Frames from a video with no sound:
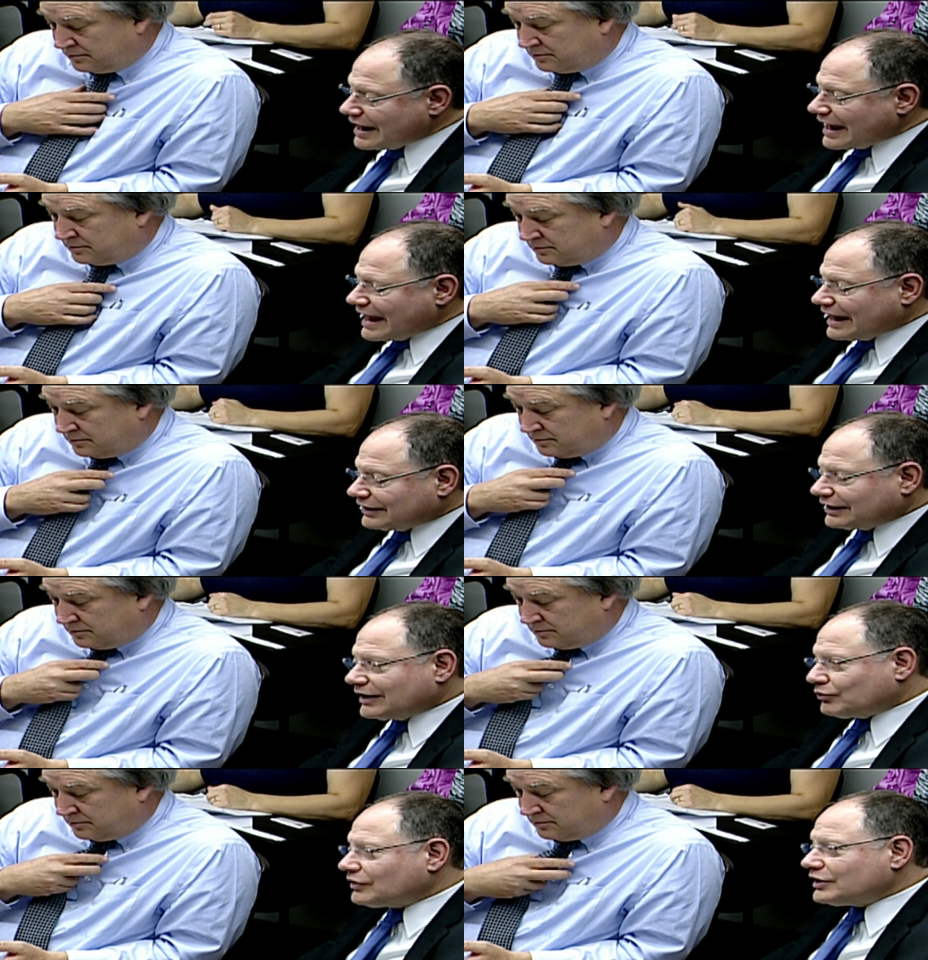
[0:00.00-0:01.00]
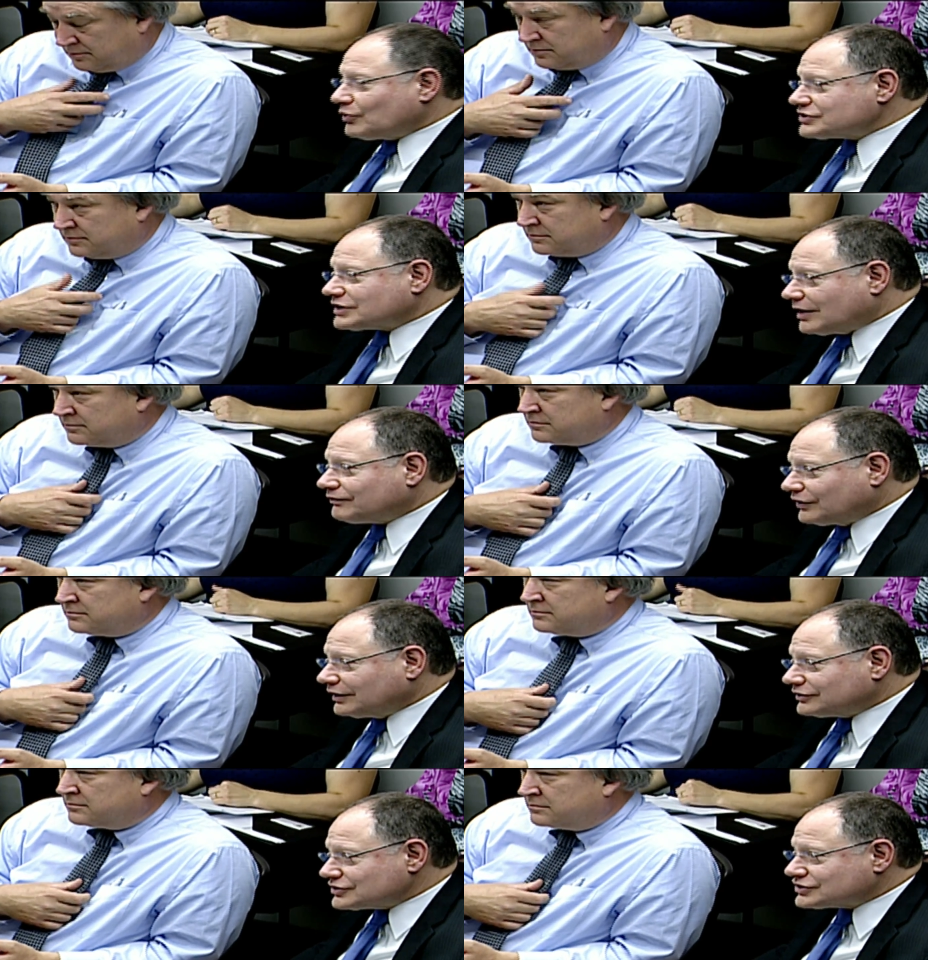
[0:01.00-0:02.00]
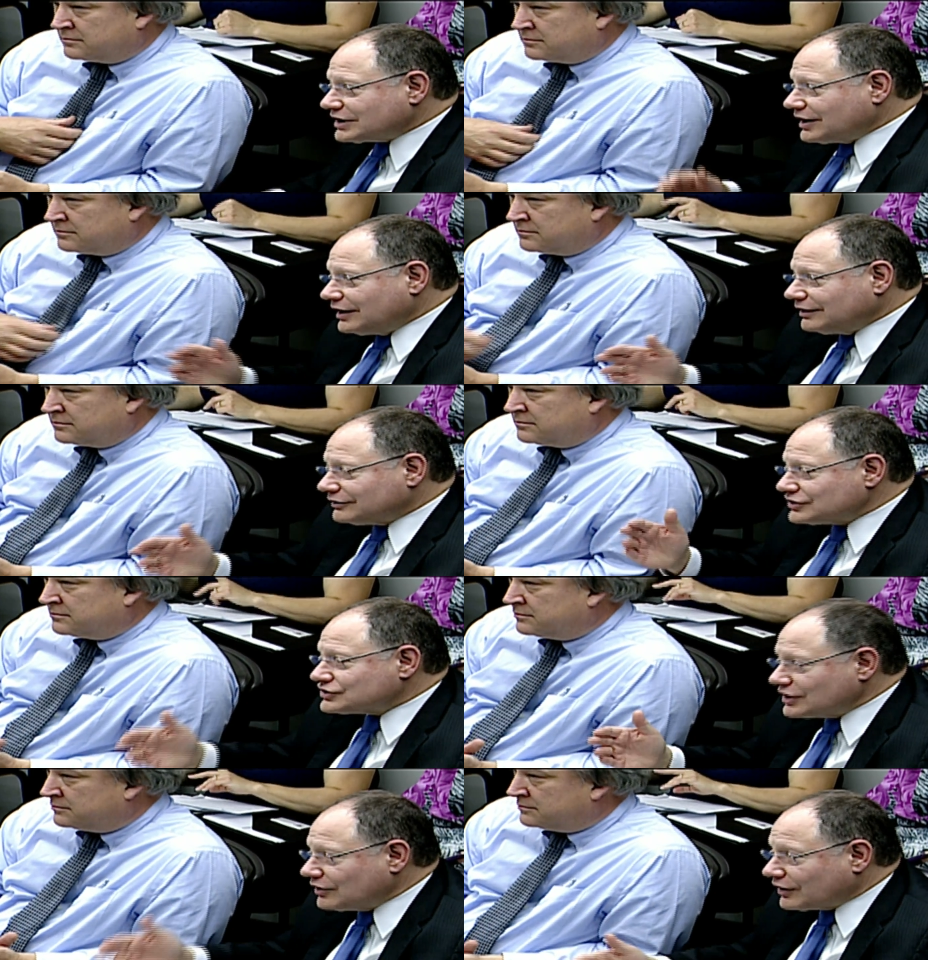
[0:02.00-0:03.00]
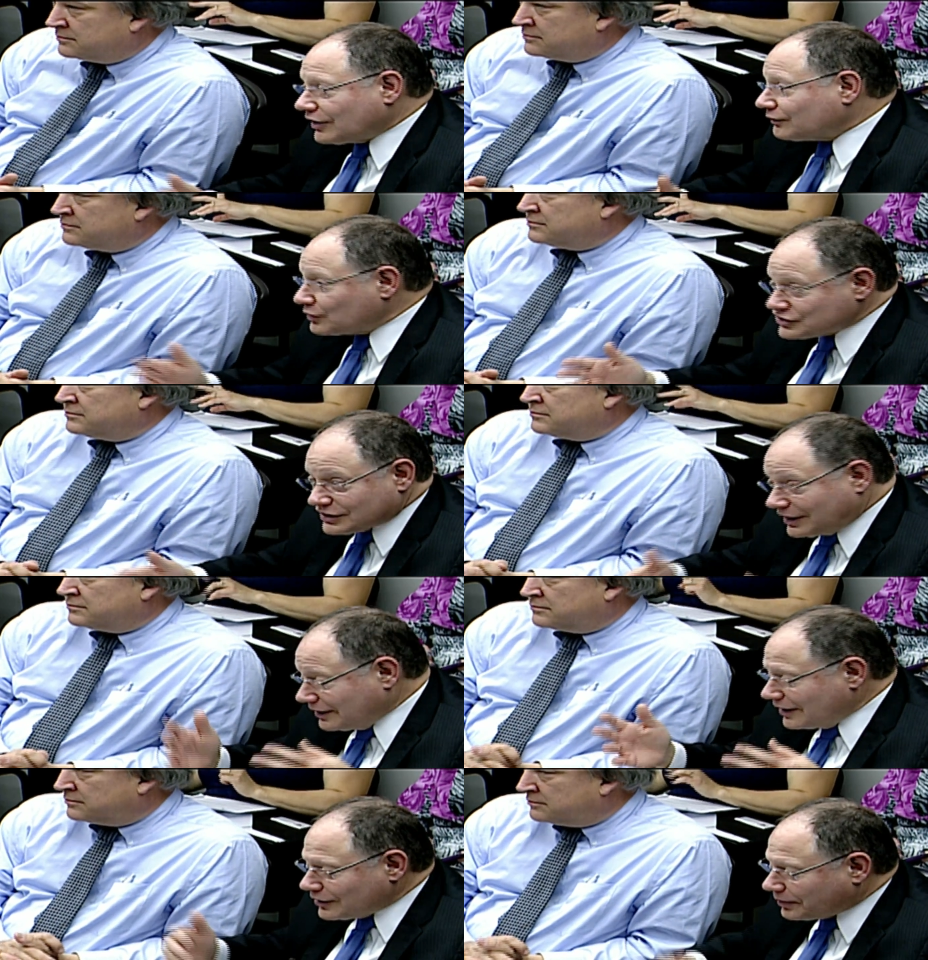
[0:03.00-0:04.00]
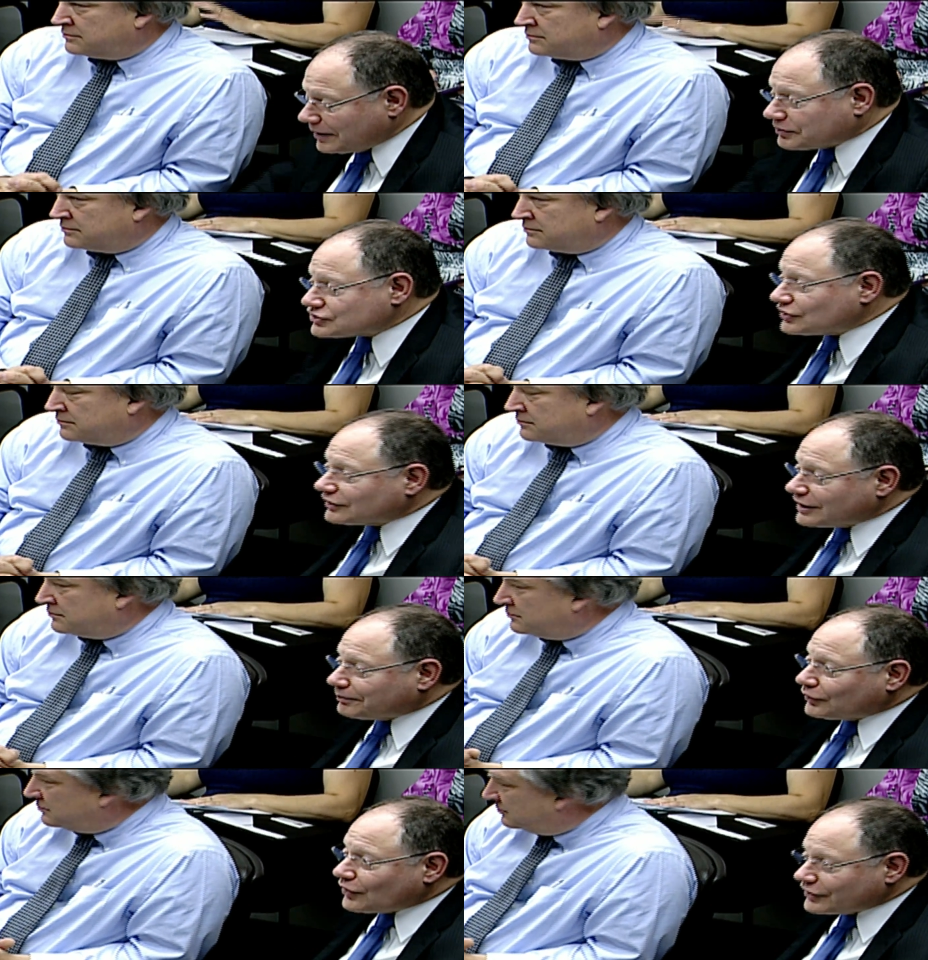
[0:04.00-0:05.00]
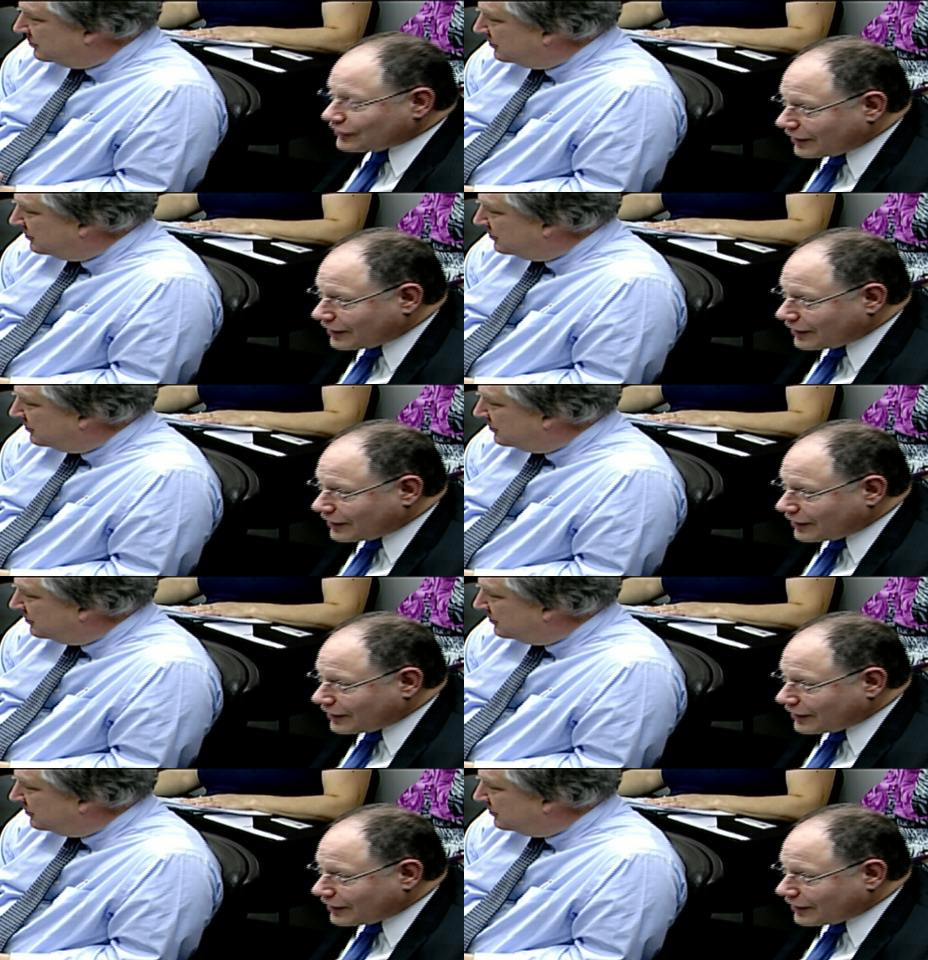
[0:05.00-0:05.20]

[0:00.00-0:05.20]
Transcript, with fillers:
Speaker 1: And it really was comforting to see to see you there, and of course the, the people certainly applauded all,